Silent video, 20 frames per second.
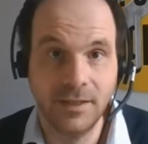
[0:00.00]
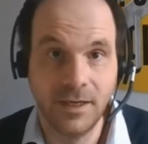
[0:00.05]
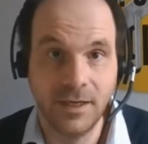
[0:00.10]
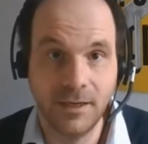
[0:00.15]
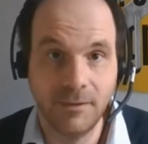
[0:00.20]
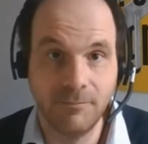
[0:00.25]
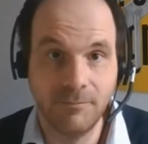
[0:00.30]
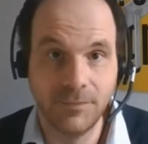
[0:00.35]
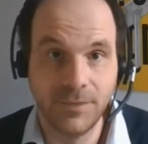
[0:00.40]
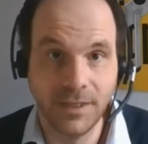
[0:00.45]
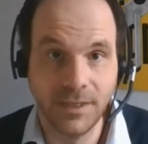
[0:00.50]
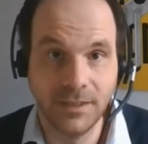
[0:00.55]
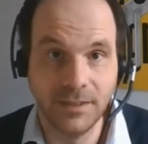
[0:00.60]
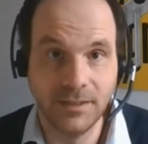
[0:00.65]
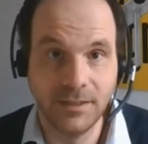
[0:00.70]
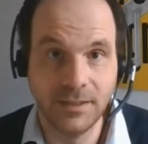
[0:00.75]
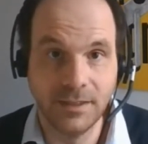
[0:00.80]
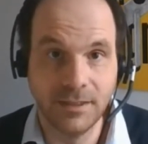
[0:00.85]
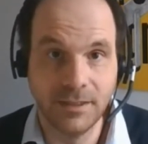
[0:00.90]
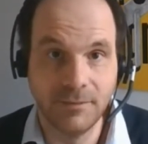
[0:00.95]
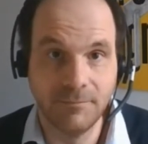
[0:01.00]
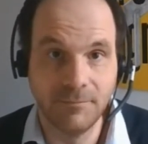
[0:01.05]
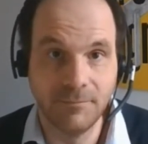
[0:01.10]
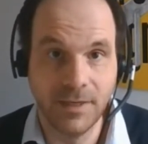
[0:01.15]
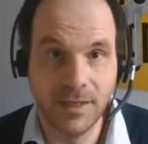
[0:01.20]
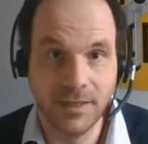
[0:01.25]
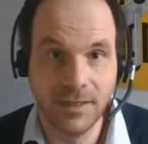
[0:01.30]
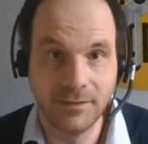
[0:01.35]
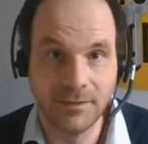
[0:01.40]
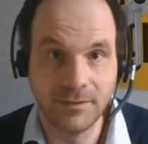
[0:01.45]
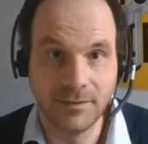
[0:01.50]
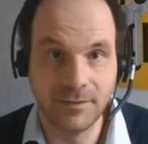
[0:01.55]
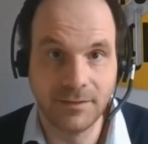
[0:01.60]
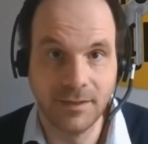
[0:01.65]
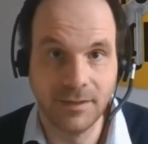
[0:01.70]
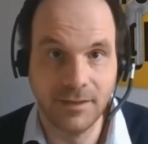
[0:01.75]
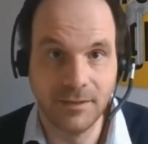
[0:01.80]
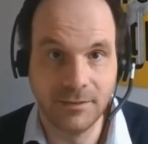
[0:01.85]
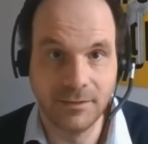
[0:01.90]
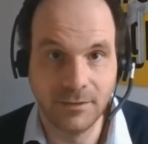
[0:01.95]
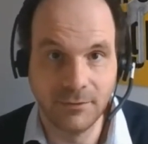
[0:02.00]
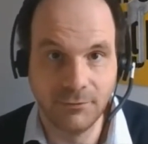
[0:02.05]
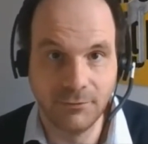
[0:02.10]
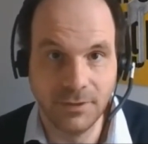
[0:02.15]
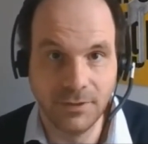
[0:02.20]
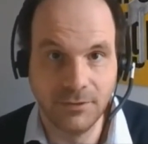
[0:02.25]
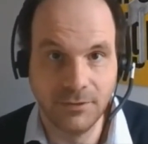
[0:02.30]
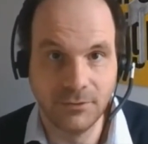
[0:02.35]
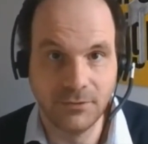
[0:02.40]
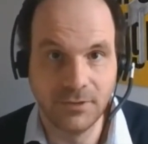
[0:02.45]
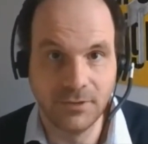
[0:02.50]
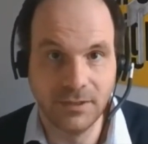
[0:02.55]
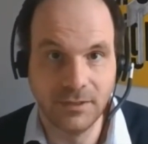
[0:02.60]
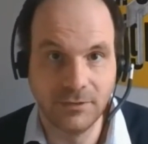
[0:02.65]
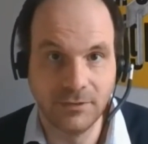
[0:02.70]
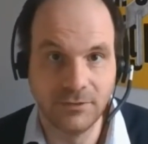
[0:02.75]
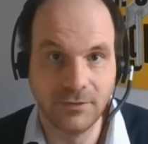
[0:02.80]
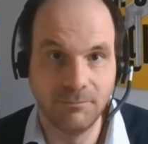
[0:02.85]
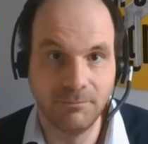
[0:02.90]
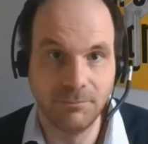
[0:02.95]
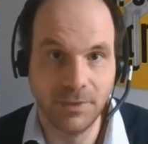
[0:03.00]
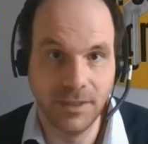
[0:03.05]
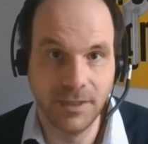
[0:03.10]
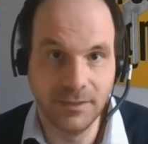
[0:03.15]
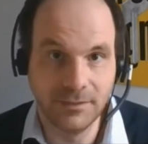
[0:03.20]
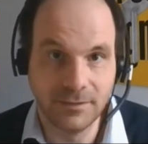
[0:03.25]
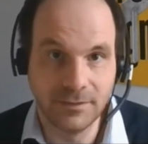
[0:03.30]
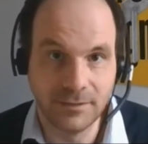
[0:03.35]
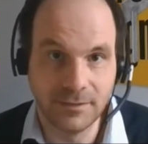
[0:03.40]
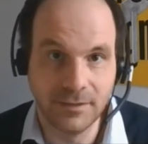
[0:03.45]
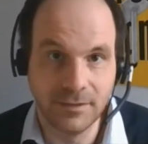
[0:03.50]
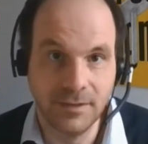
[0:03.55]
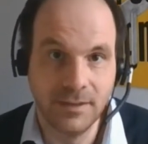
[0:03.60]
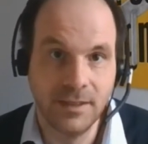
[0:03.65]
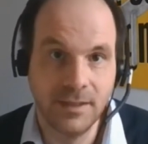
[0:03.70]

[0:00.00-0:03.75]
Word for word: Um, they um, had uh, the reduced tillage in place.